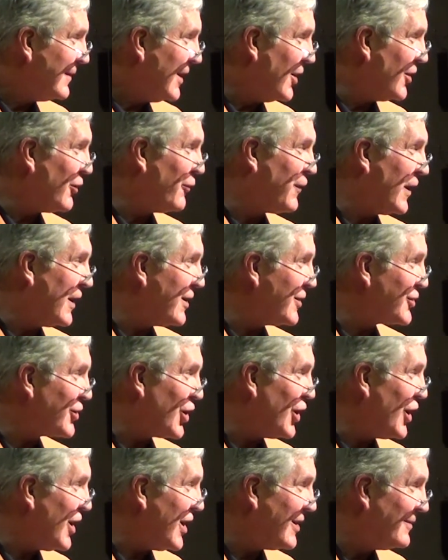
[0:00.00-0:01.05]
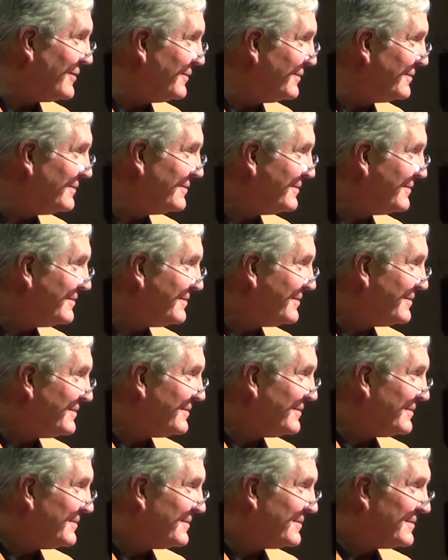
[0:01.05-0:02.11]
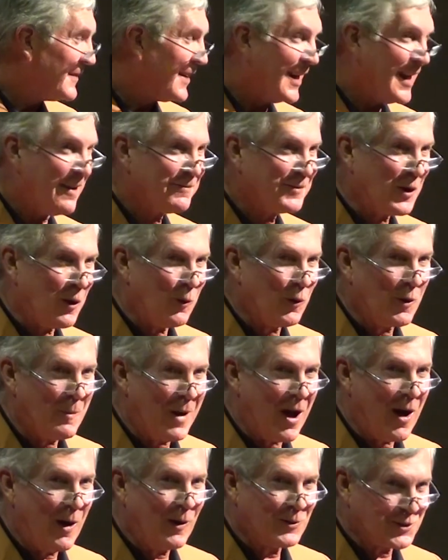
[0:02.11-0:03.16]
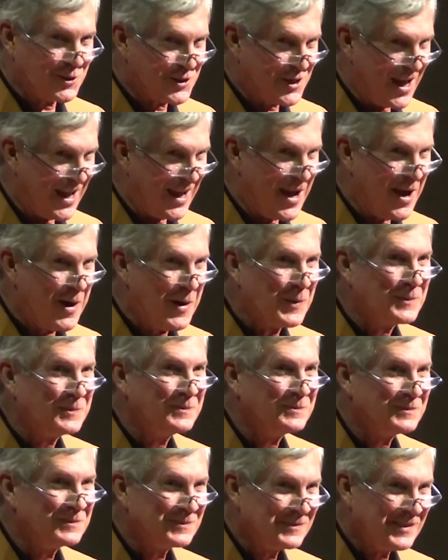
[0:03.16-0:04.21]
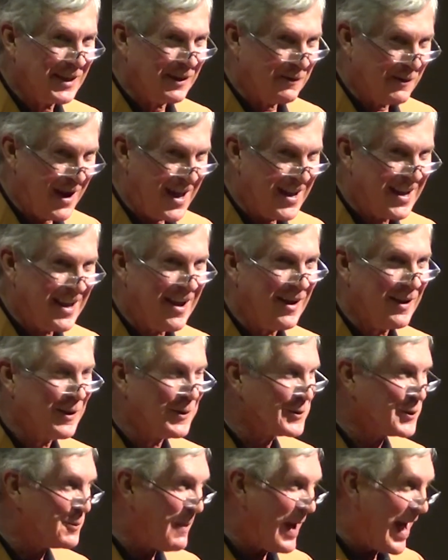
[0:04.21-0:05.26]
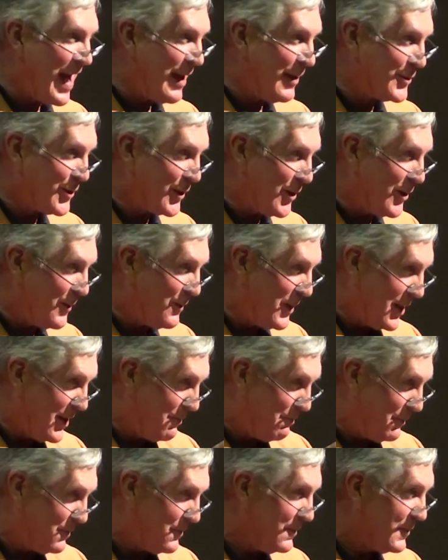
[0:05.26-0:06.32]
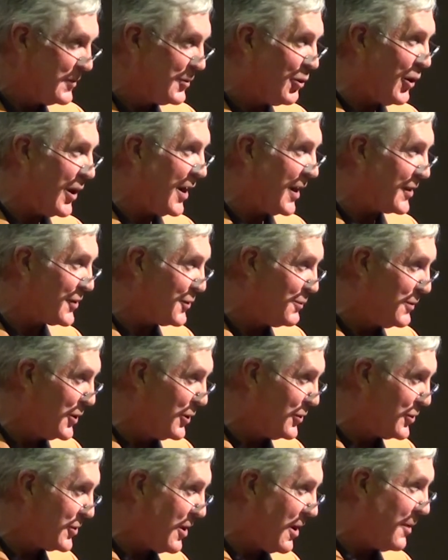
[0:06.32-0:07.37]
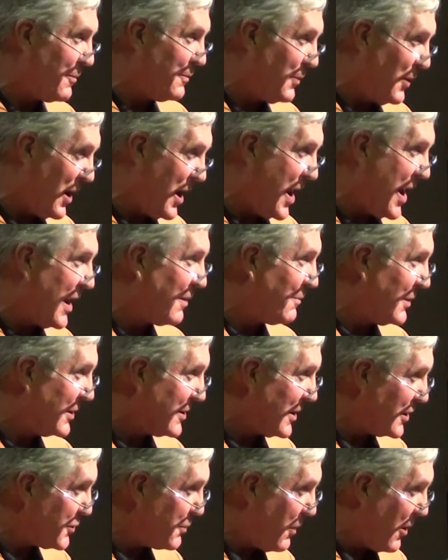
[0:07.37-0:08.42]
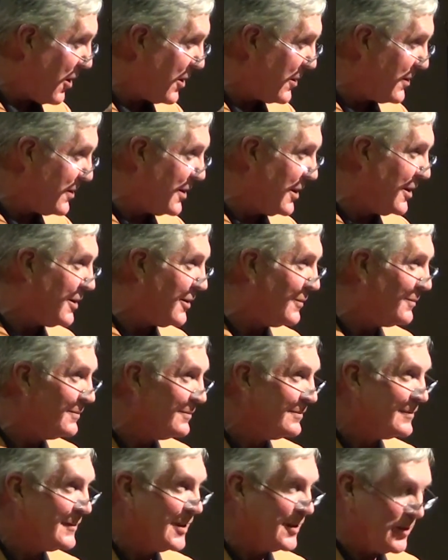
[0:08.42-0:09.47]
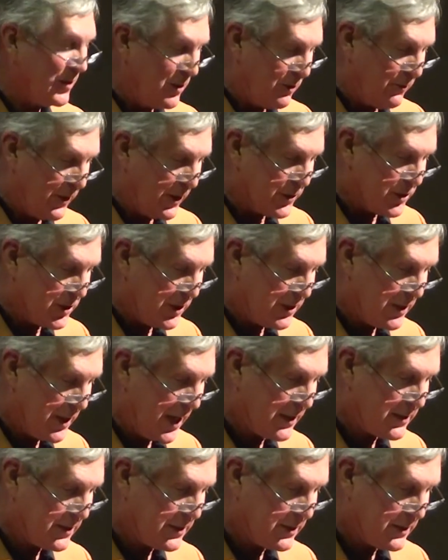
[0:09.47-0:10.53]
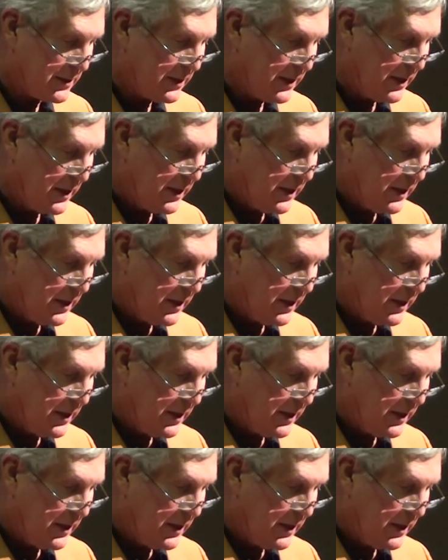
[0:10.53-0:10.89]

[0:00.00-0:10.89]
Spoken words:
Undefeated's good. And I've told them all, just hang on. Get ready. All those smiles are going to be critics when you start playing, but that's part of the deal at the University of Texas.